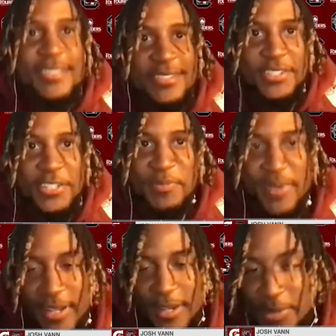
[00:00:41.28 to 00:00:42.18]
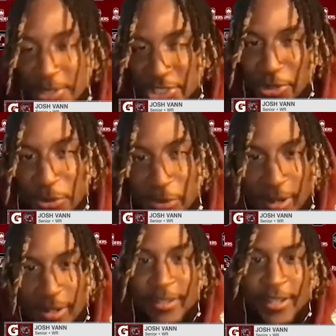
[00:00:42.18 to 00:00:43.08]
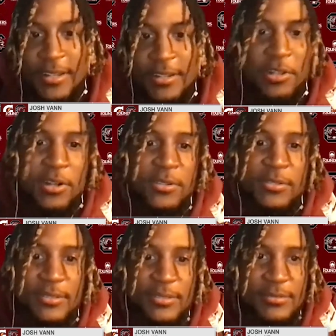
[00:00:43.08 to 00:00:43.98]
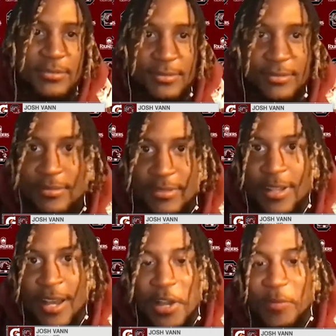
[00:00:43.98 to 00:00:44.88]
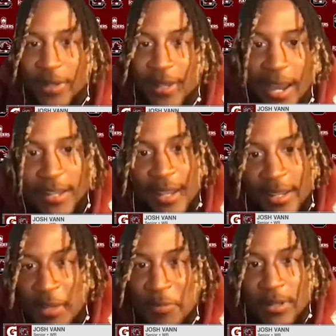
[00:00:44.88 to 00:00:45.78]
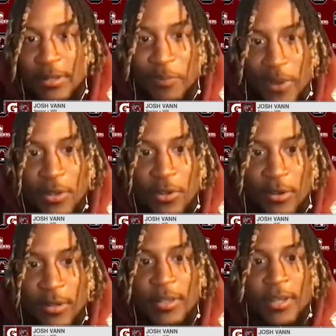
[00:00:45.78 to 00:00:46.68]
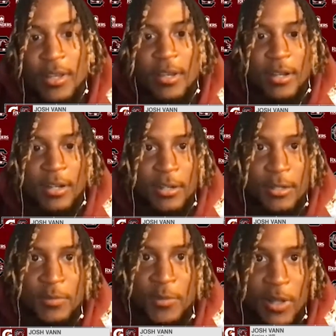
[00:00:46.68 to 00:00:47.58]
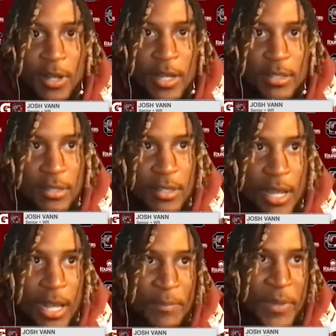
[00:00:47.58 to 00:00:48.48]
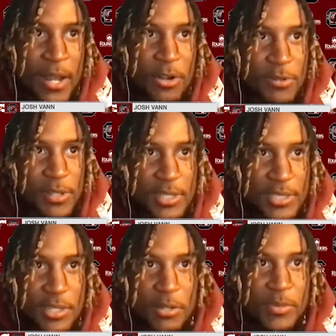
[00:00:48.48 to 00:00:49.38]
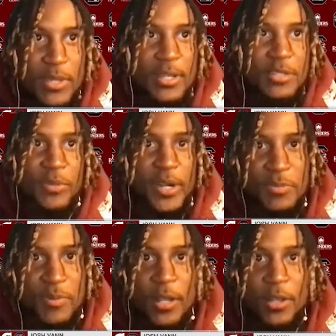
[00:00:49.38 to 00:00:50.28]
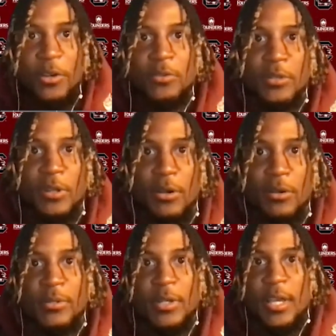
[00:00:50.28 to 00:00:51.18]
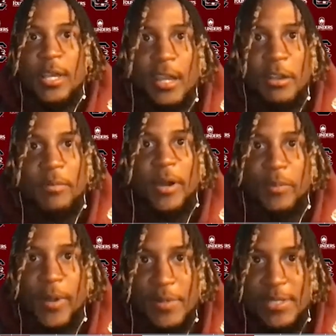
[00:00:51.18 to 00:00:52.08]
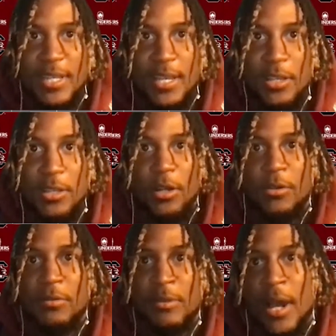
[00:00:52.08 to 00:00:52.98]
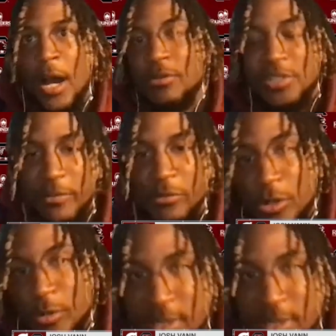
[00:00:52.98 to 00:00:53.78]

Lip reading: just being able to show the world that, you know, I am a guy that can be depended on. You know, I mean, I don't really listen to the media as much, but I know, you know, everybody probably said, you know, our receiver room is